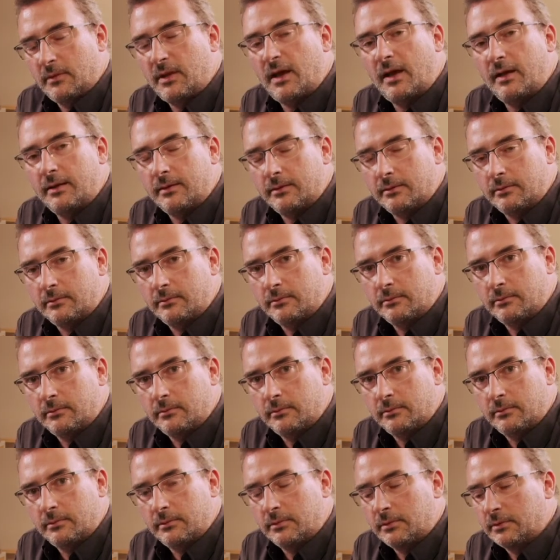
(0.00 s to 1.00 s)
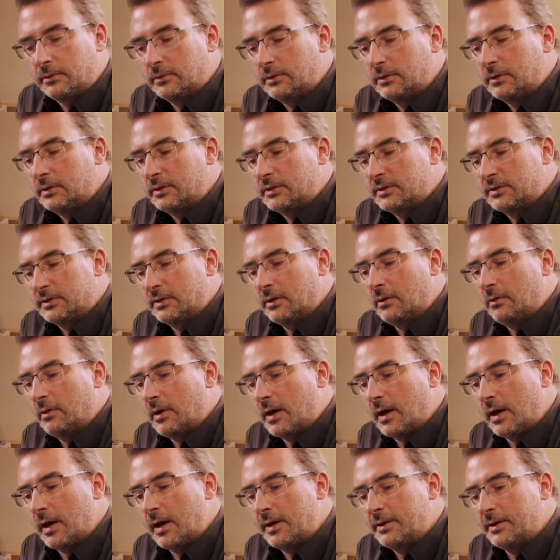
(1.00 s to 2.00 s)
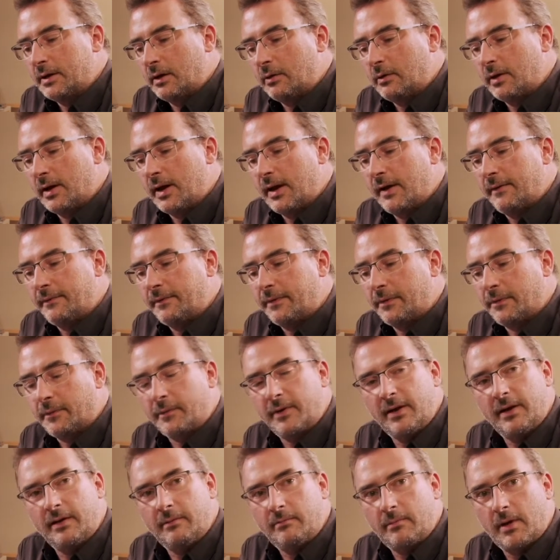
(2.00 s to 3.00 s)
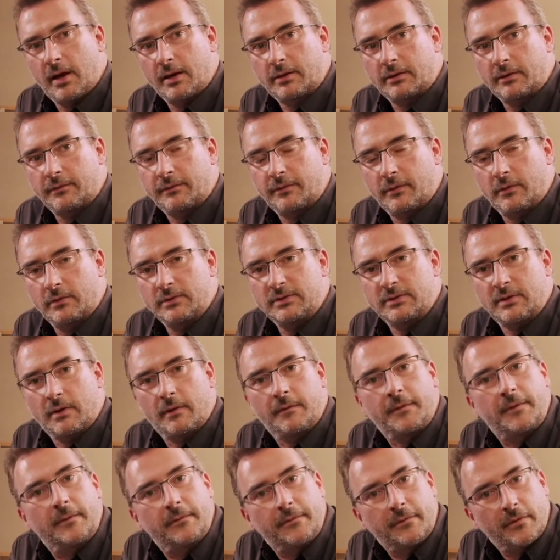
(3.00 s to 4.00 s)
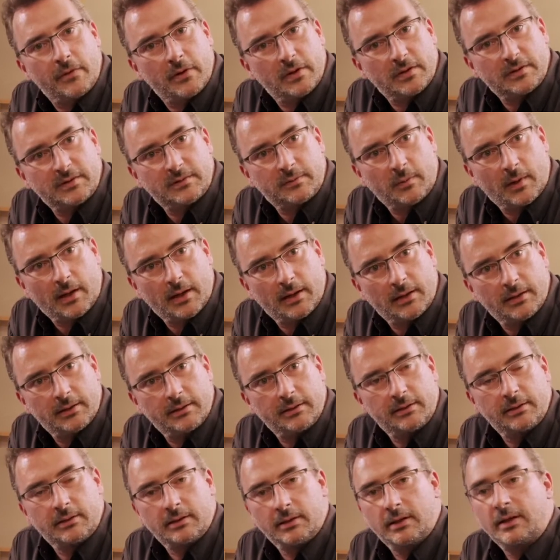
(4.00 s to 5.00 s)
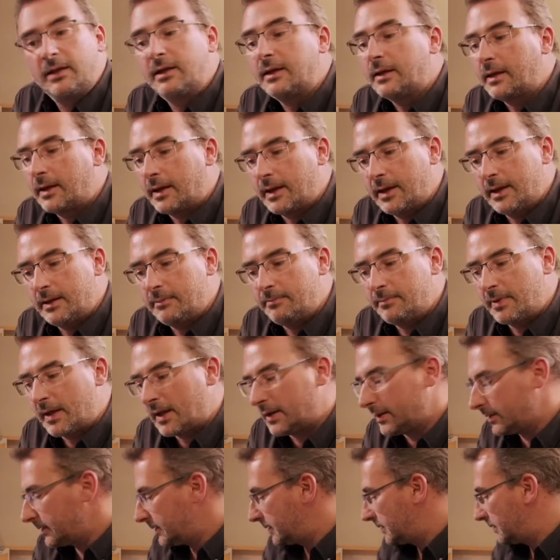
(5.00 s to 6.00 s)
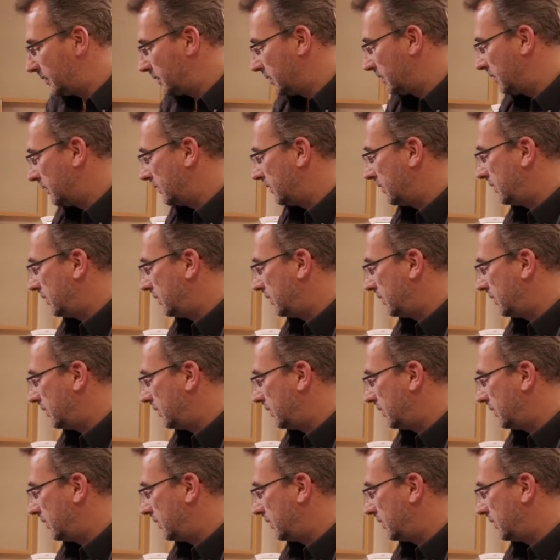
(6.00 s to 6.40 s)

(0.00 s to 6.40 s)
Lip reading: Done. So now I have 3 microphones of the first violin in balance.